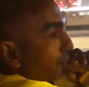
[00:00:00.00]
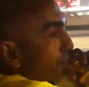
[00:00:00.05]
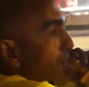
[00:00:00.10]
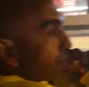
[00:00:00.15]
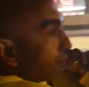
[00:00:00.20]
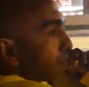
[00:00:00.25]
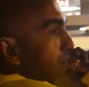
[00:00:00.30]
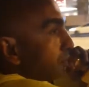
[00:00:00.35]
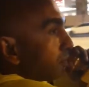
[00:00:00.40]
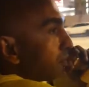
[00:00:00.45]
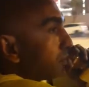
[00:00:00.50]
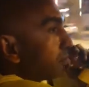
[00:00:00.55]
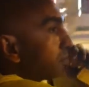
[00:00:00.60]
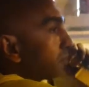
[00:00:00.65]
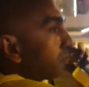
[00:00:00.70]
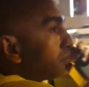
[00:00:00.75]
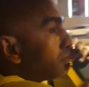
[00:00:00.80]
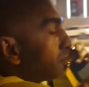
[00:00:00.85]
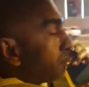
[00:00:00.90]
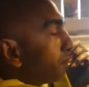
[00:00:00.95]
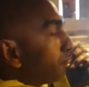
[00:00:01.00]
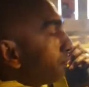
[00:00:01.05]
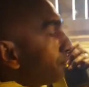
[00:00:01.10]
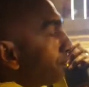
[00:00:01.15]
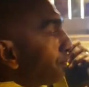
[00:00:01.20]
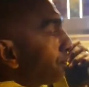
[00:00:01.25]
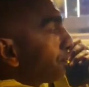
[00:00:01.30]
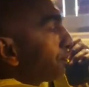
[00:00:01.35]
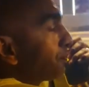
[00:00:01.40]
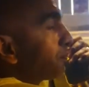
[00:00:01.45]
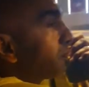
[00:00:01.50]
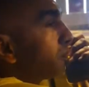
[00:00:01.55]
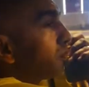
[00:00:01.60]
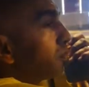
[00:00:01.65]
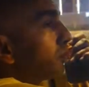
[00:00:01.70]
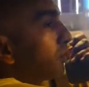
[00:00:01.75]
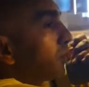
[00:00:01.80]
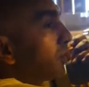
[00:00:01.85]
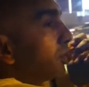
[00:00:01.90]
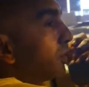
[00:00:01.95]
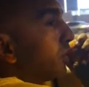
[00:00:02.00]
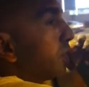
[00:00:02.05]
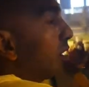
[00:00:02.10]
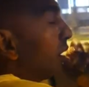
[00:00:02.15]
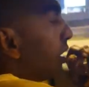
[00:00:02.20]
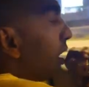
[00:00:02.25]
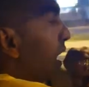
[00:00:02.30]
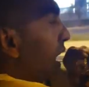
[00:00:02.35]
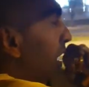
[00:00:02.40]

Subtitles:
can tell to Duterte? Duterte.